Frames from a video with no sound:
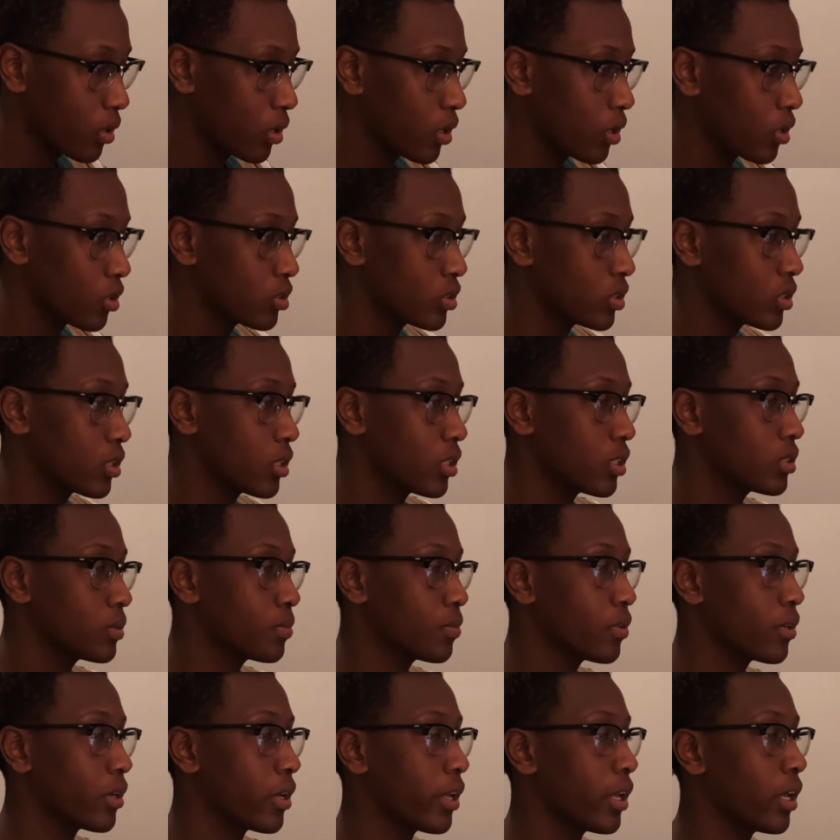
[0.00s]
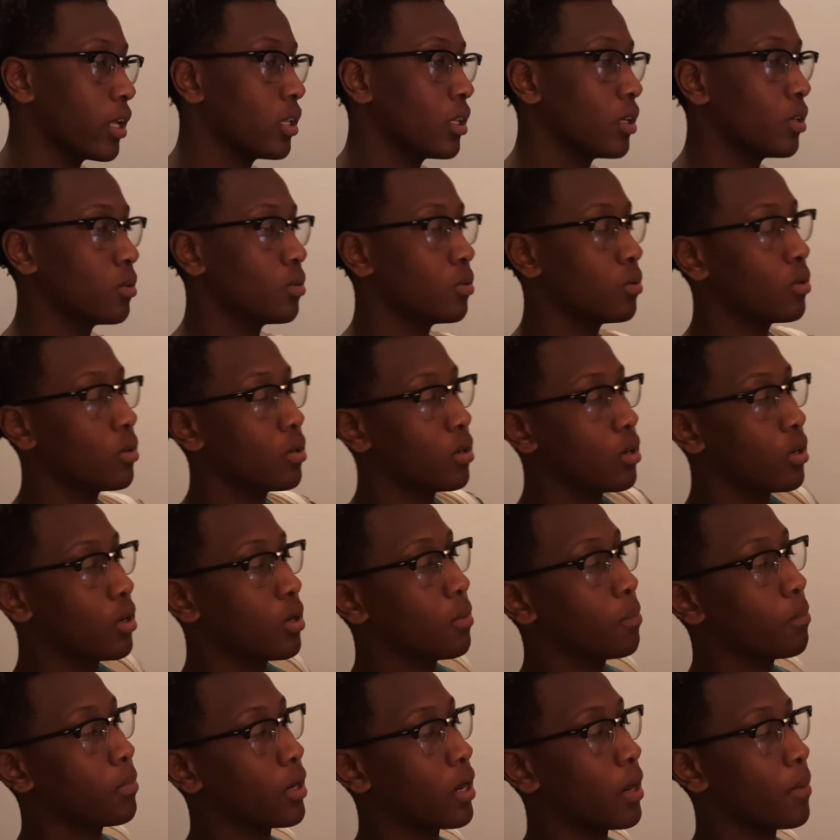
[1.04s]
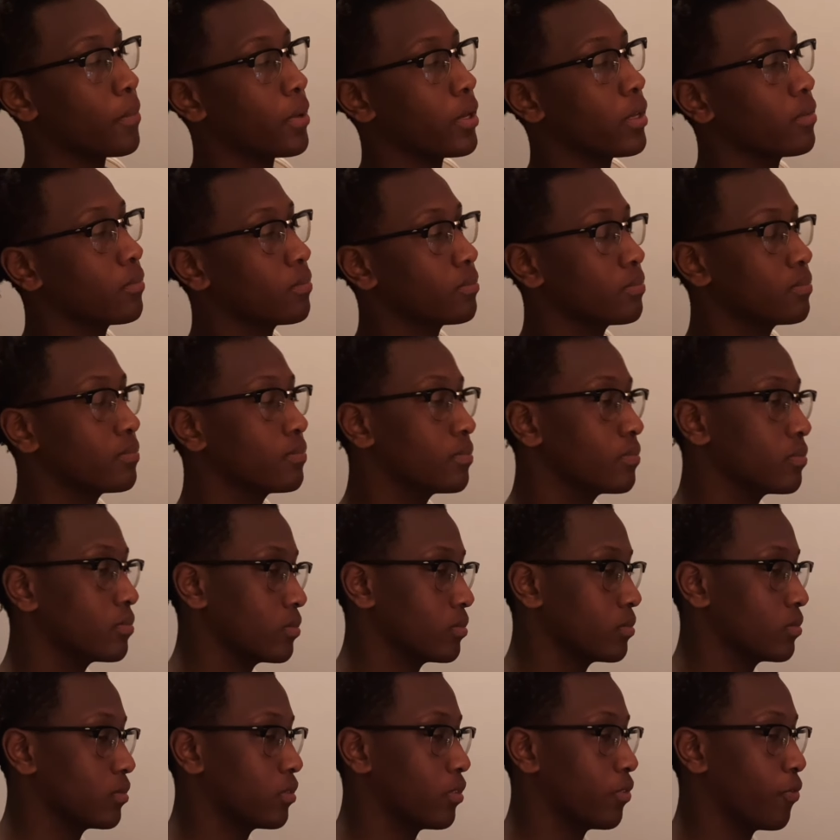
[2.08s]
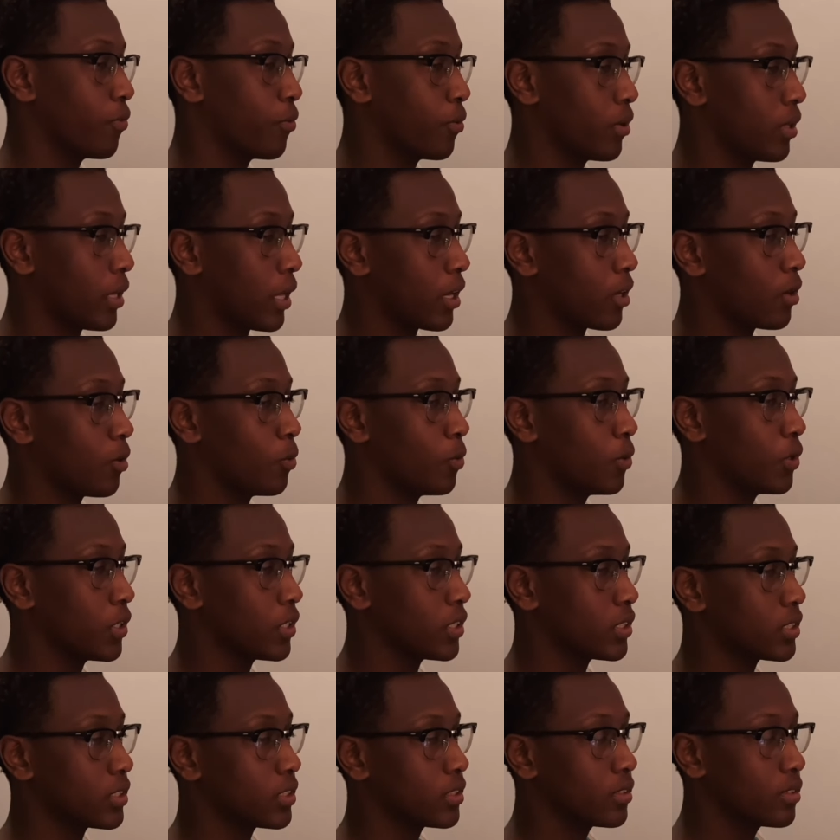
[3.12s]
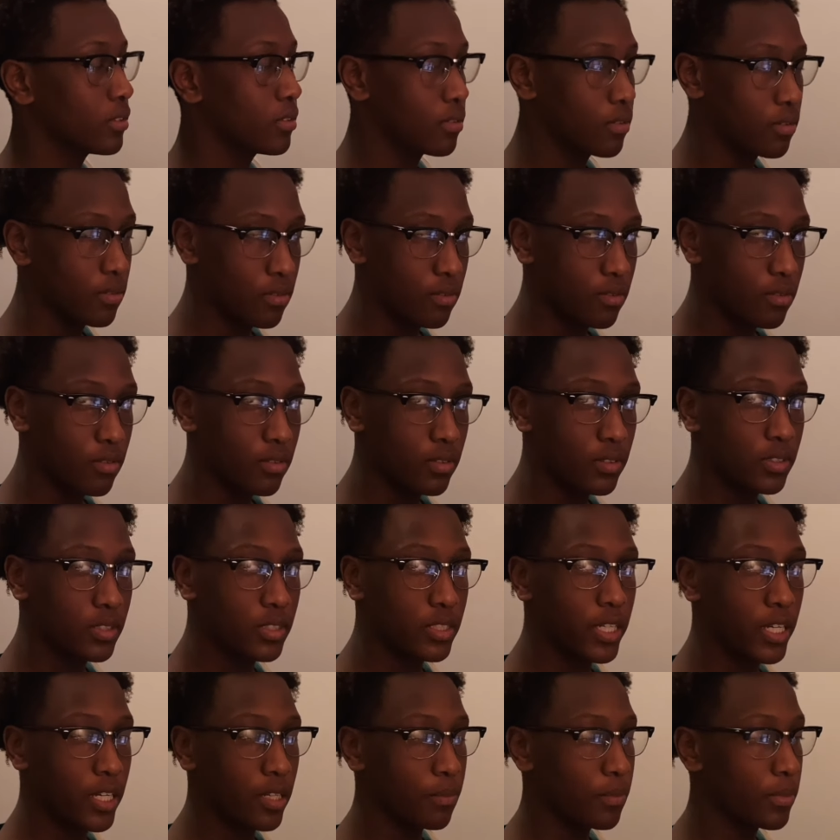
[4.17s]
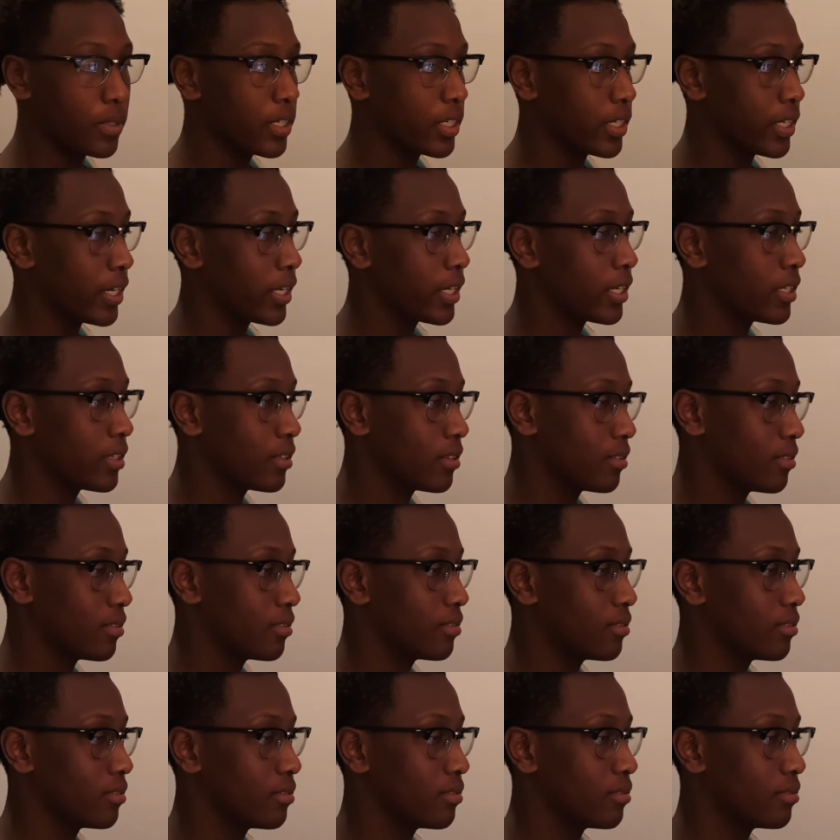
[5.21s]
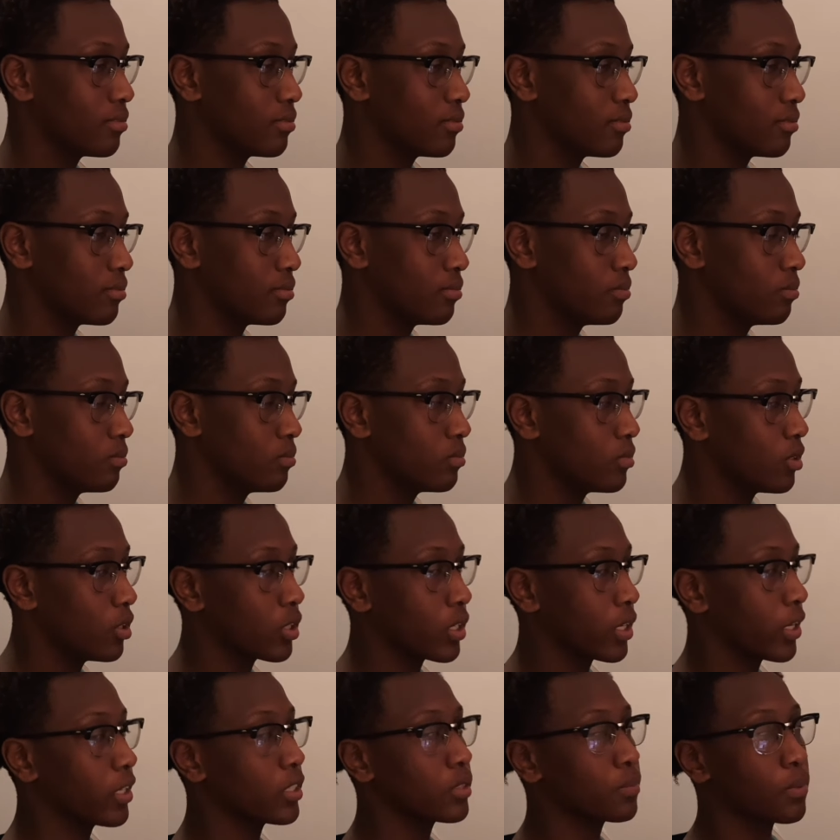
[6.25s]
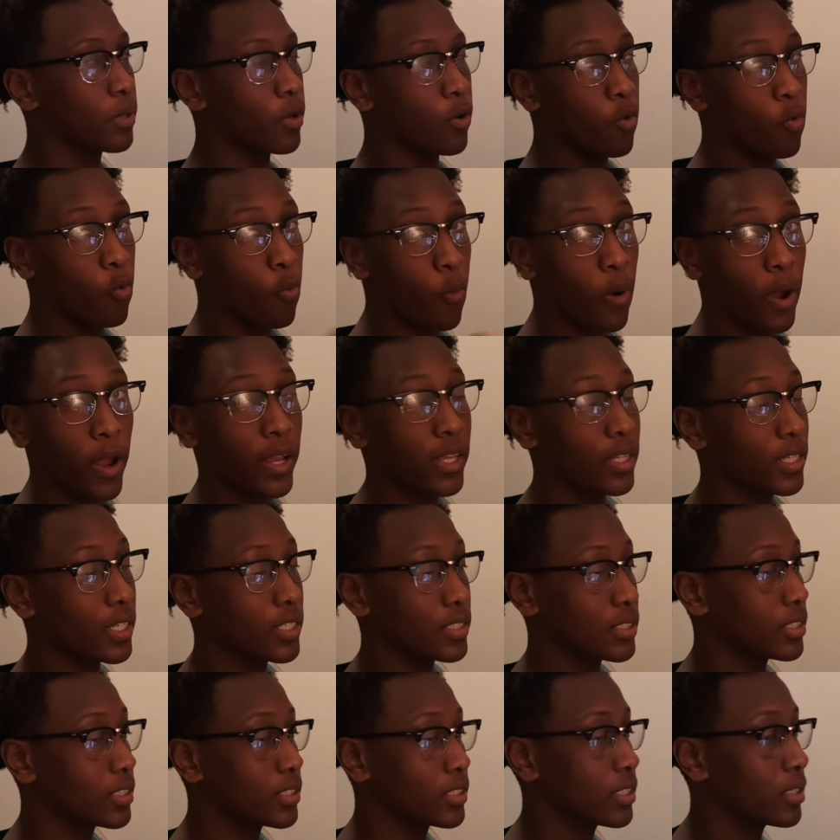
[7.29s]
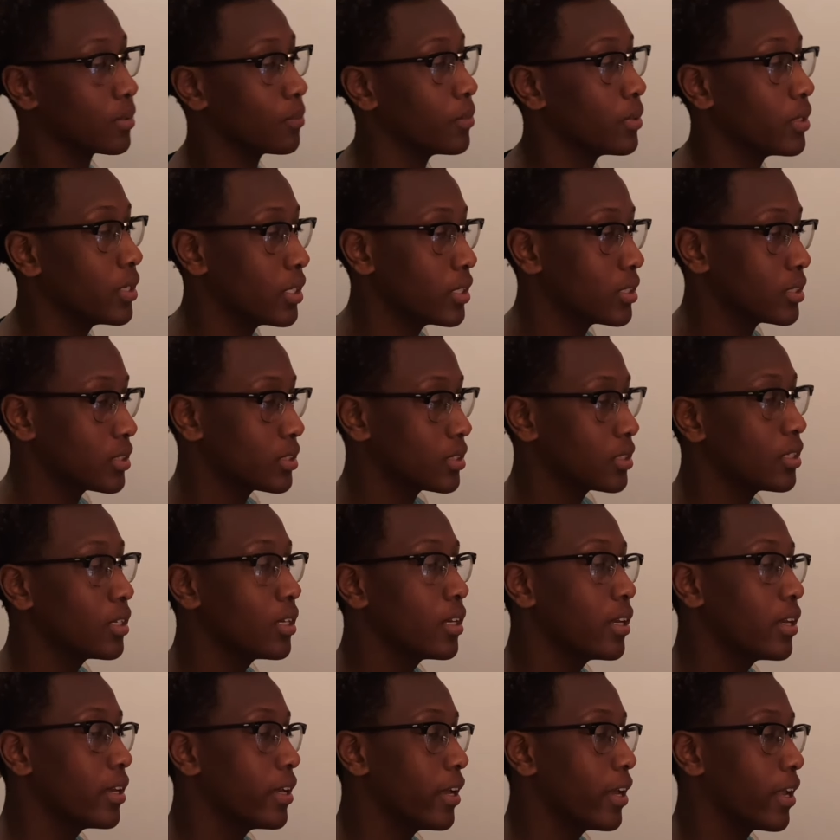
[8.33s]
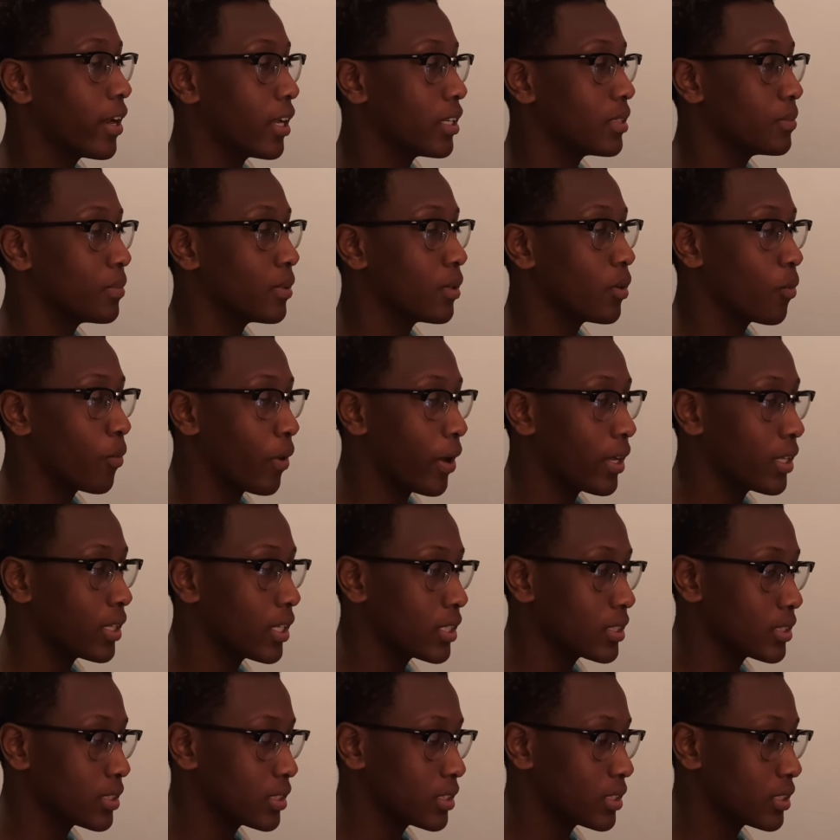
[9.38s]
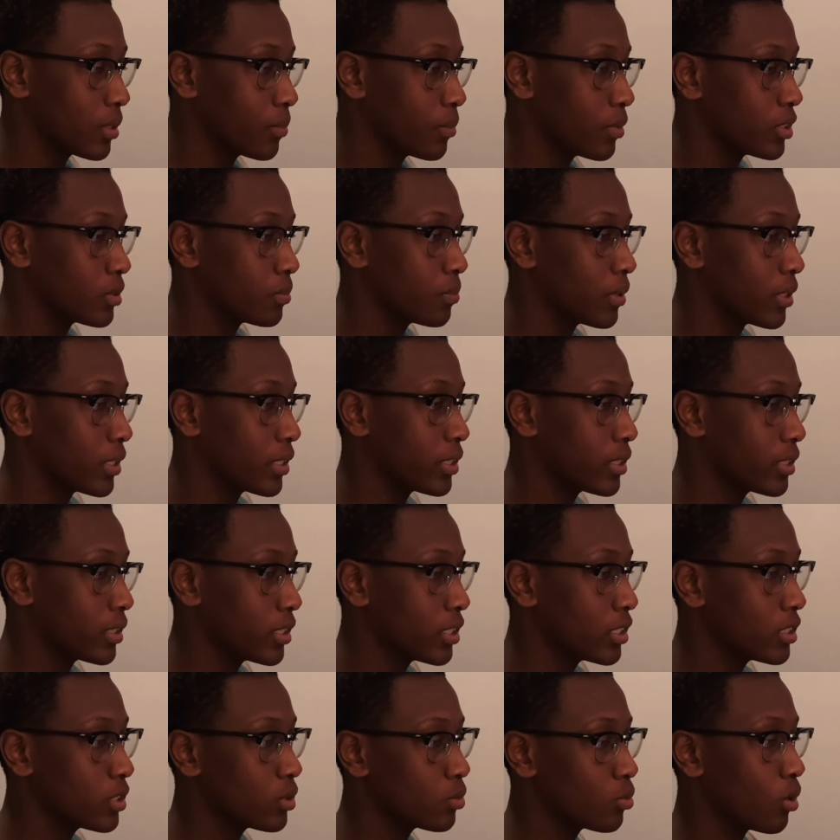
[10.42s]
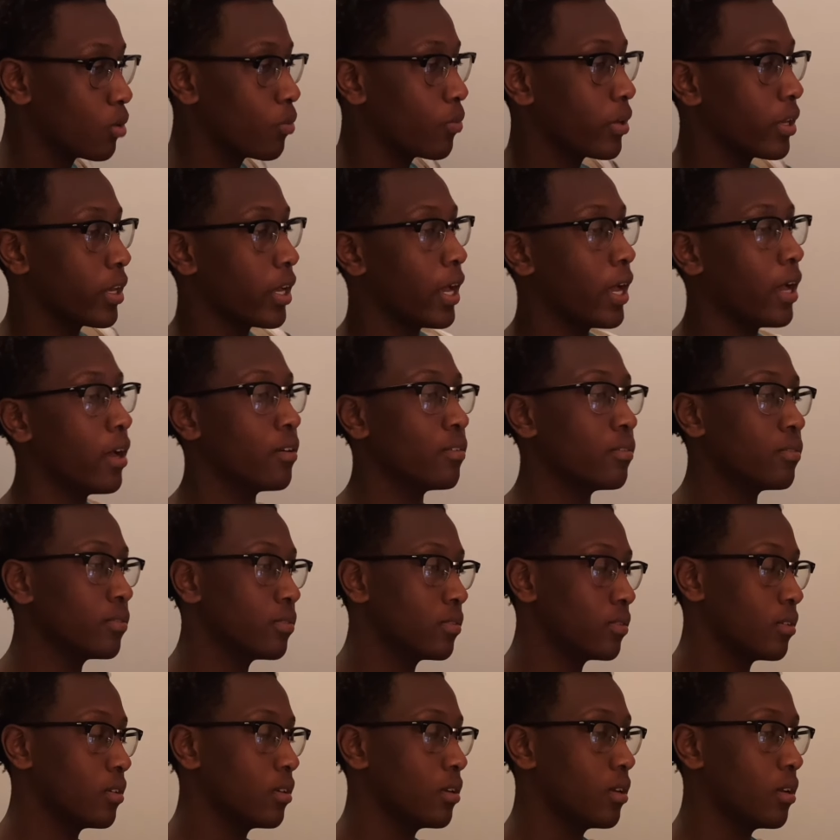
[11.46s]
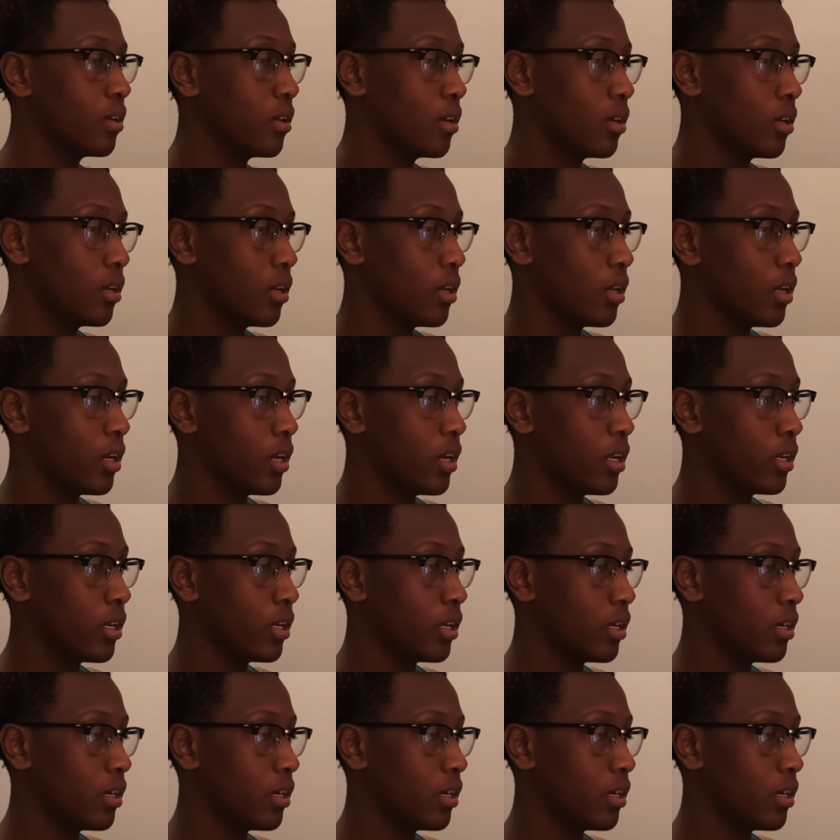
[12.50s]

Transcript: because it is pretty yellow. But I mean, for like a what, 10-minute edit? Okay, it's been way less than 10 minutes. It has been way less than 10 minutes, but this is what we have, and